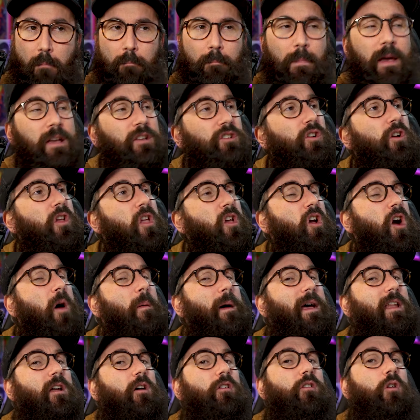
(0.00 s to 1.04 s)
Make sure you
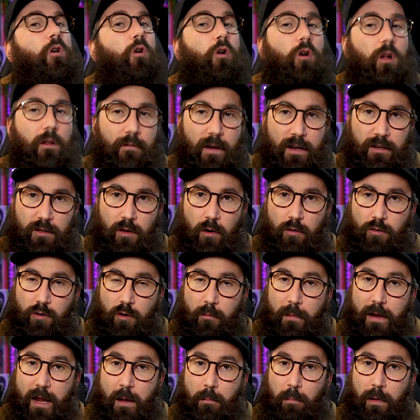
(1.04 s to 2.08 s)
comment on all of our social
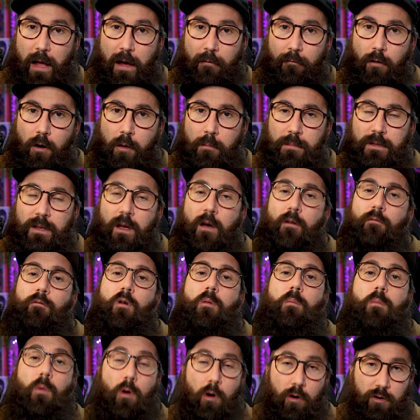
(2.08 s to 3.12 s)
media platforms
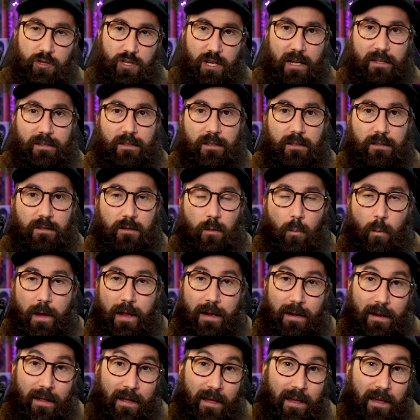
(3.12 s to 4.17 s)
for more chances to
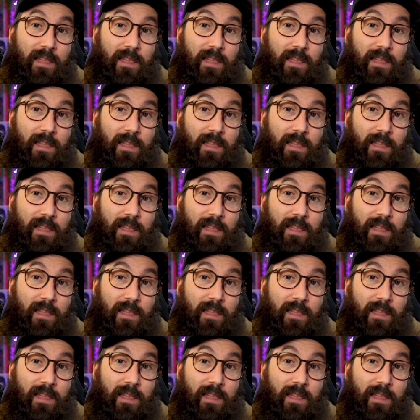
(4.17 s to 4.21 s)
win.